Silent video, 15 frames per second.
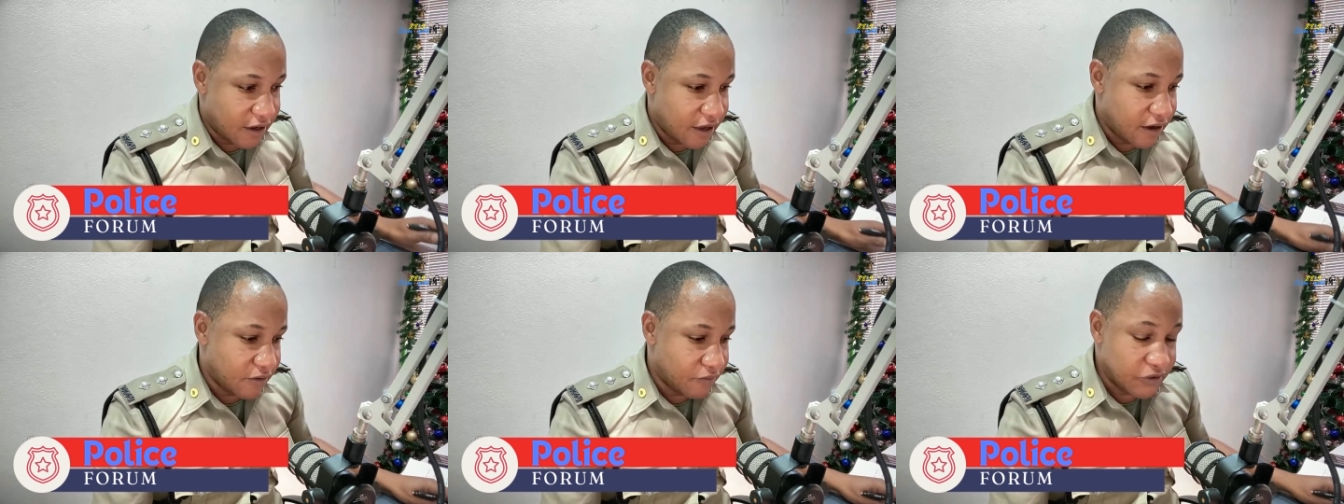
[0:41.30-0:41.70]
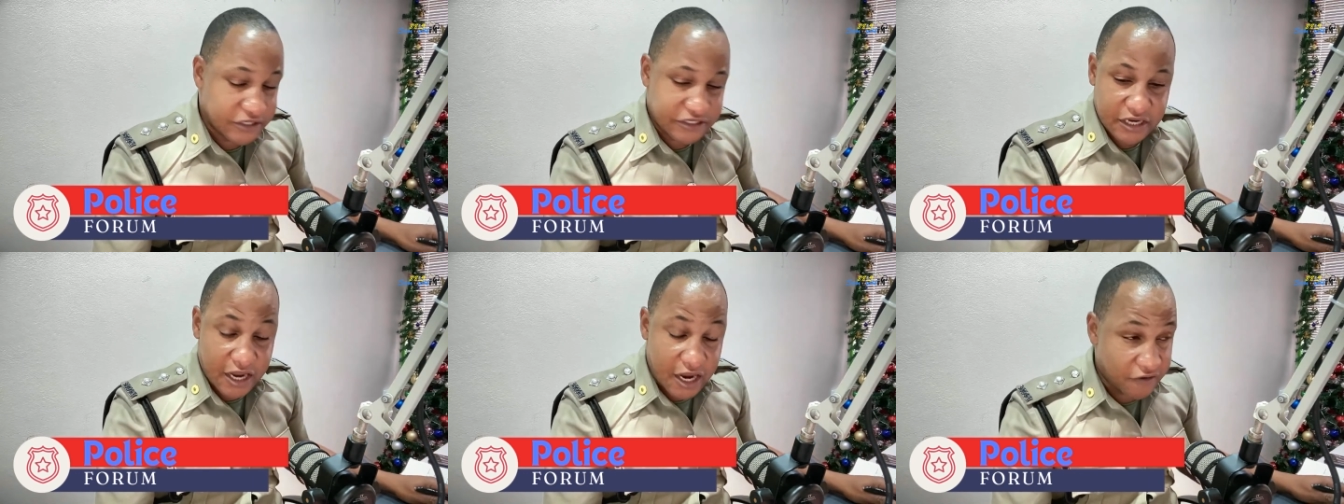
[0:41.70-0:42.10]

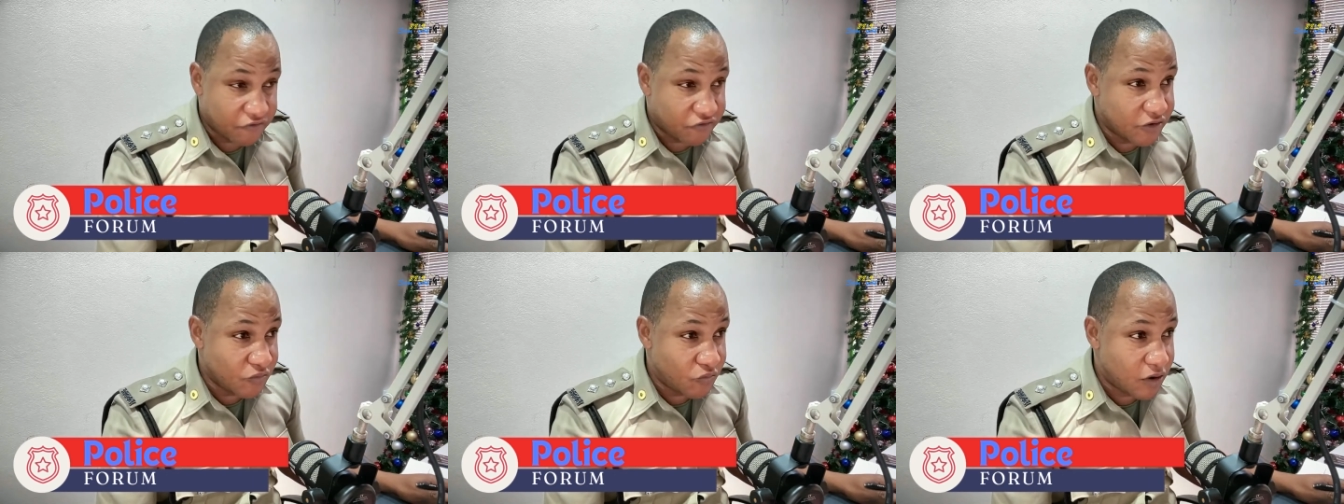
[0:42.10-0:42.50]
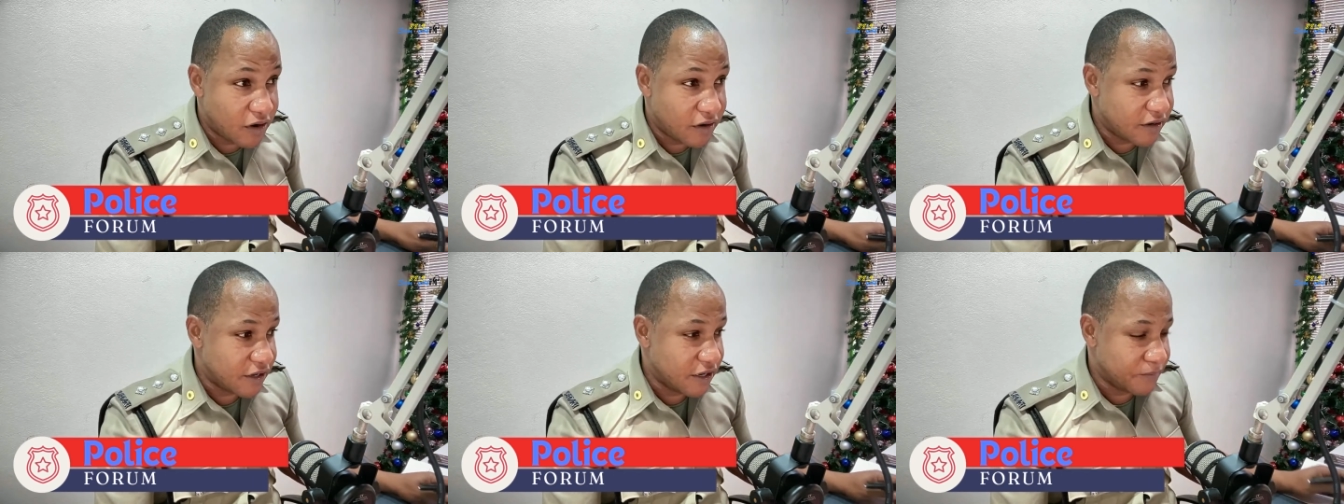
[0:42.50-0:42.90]
wish
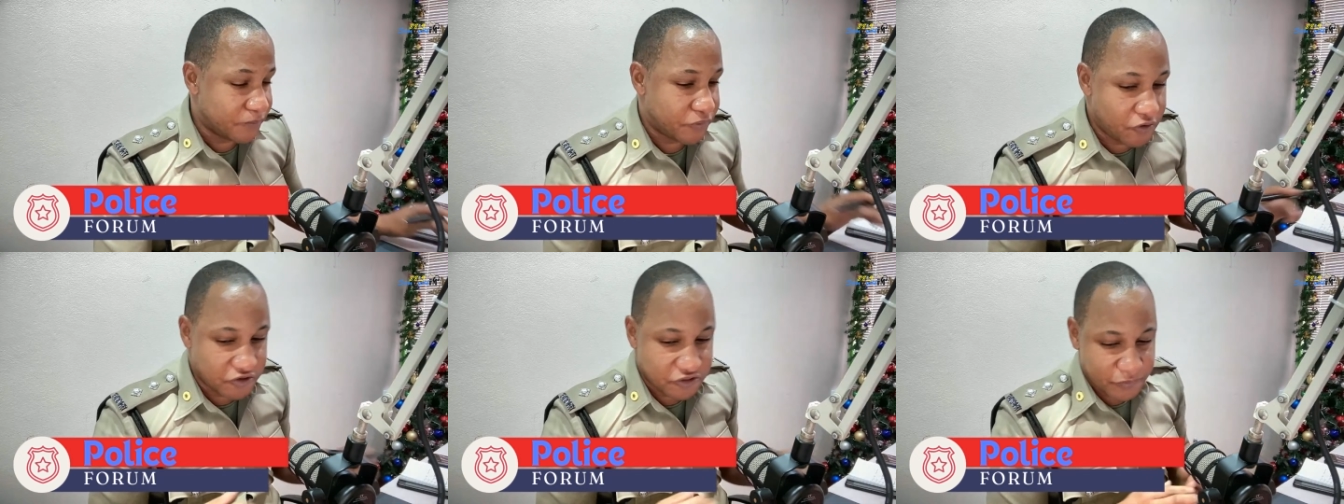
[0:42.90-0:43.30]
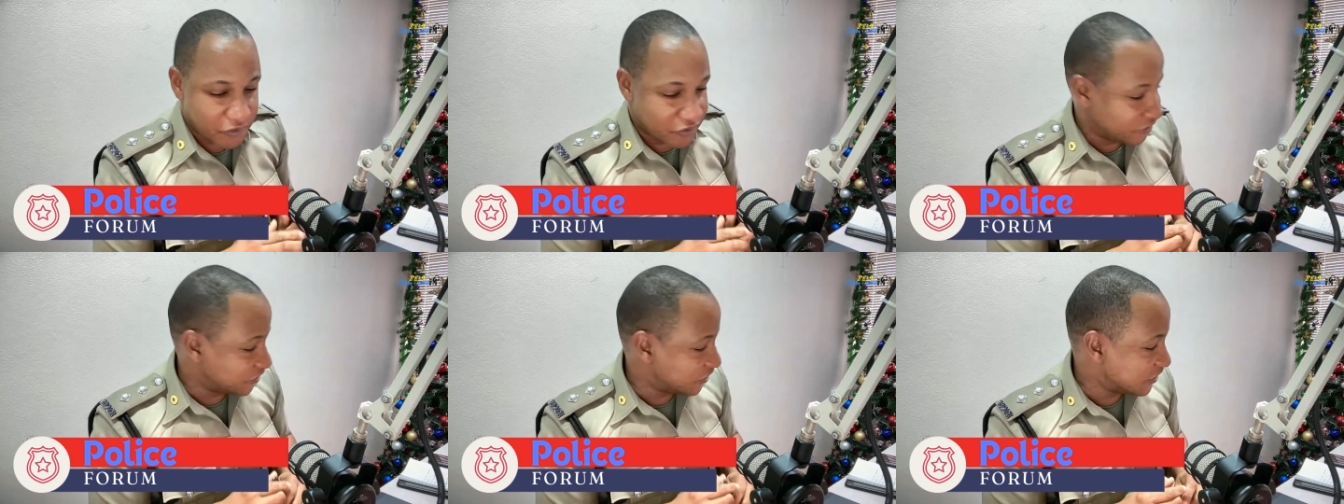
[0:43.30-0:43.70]
everyone a
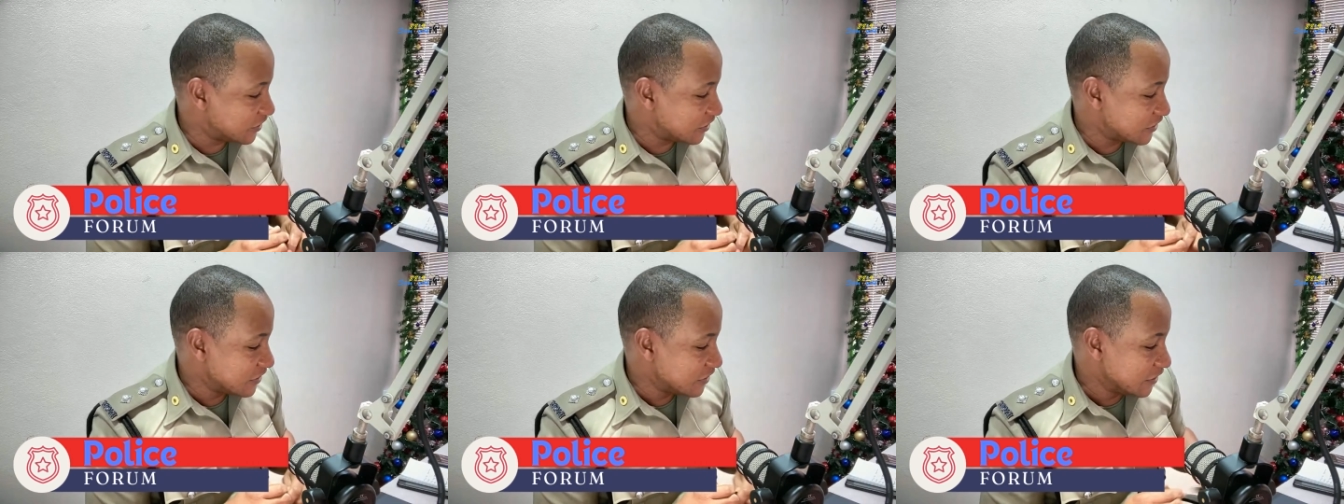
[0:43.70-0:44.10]
prosperous